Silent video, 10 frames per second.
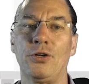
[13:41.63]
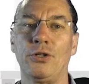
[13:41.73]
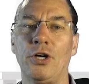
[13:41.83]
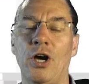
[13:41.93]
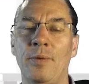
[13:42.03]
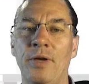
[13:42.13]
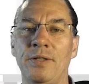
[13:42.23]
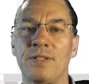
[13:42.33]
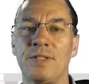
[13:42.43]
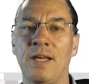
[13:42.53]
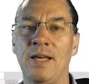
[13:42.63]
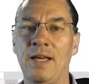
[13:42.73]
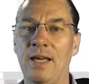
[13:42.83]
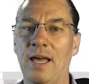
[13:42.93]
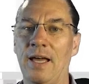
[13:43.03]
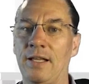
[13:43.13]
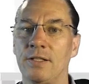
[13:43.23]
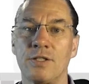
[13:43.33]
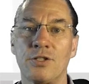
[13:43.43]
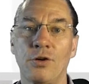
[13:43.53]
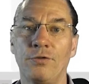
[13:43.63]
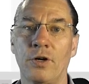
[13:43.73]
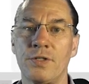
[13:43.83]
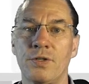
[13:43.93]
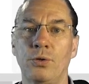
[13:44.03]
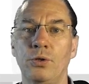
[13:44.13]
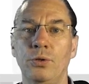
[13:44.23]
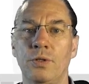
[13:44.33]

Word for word: the comments and so far so good.